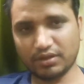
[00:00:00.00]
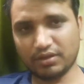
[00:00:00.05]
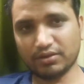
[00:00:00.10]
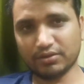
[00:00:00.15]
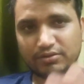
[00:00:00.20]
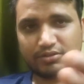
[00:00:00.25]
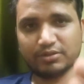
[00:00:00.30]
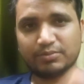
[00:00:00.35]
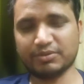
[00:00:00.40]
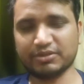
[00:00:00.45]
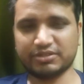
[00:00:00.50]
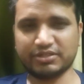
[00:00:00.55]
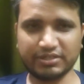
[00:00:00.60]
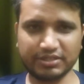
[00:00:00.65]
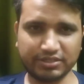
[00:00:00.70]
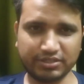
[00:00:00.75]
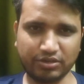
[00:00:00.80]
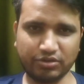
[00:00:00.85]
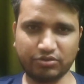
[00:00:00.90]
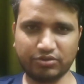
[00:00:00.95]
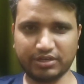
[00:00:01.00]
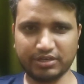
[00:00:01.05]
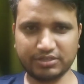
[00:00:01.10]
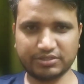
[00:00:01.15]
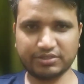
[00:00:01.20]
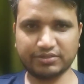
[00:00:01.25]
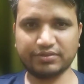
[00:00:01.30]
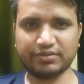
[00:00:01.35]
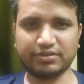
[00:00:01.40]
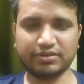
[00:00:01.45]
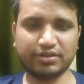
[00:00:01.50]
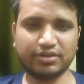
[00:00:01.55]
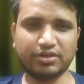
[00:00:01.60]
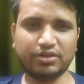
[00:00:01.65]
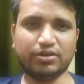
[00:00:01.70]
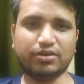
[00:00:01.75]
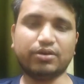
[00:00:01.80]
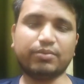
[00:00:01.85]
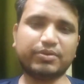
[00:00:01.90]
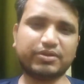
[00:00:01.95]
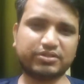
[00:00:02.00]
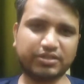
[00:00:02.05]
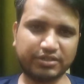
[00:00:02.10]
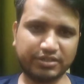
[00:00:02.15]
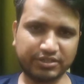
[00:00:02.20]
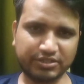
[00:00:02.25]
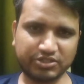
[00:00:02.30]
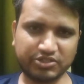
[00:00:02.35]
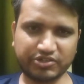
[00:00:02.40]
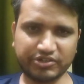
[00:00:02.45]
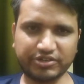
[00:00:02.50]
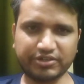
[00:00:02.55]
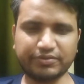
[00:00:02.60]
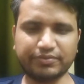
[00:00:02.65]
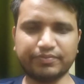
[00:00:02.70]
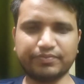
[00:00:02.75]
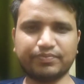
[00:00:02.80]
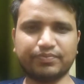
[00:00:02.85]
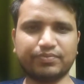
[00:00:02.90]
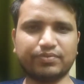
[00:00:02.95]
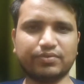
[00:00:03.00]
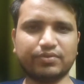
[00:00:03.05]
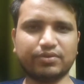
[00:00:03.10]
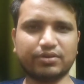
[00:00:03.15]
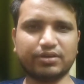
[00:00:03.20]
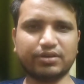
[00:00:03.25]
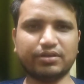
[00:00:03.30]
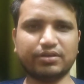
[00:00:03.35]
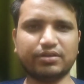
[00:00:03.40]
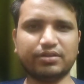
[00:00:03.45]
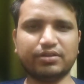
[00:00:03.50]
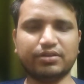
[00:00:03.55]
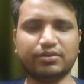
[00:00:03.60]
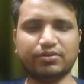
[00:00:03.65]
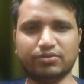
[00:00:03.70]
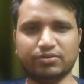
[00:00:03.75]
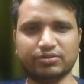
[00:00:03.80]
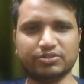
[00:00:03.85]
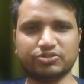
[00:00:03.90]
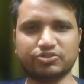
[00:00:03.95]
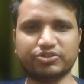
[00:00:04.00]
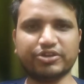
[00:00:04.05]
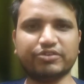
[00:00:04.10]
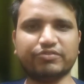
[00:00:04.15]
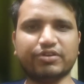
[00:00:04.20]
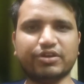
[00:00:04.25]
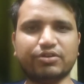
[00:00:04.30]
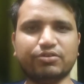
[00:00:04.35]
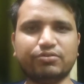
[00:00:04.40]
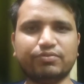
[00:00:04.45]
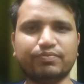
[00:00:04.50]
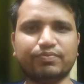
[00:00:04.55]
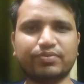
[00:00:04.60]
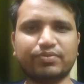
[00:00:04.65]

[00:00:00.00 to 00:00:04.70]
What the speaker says: or the percentage elongation, percentage strain, okay, or the strain value.